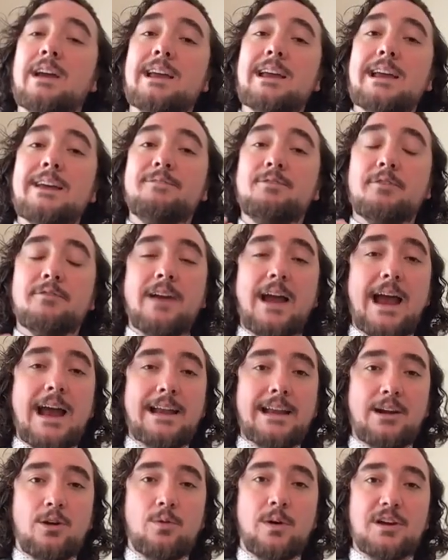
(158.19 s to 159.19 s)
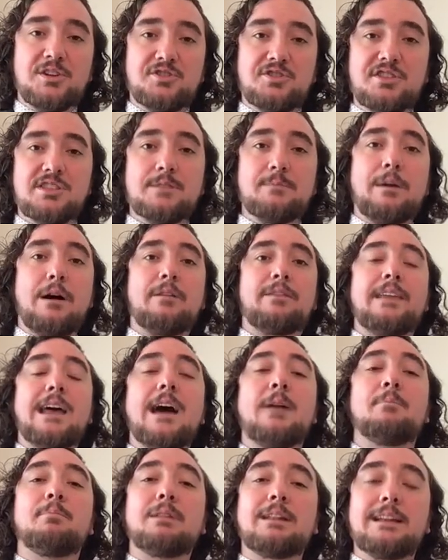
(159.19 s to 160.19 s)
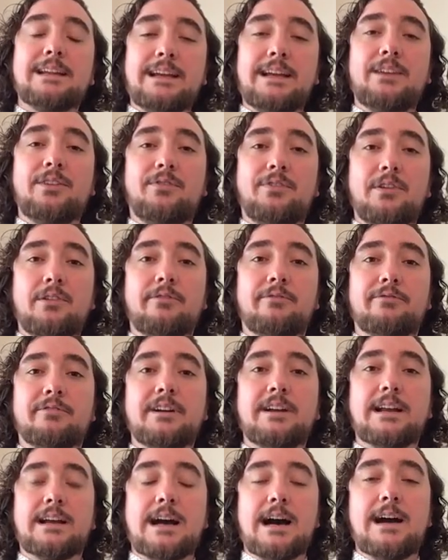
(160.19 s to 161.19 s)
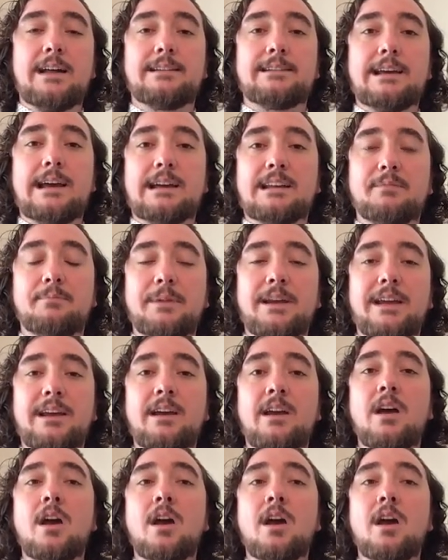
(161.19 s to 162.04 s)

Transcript: If you have any questions about that, please feel free to contact me.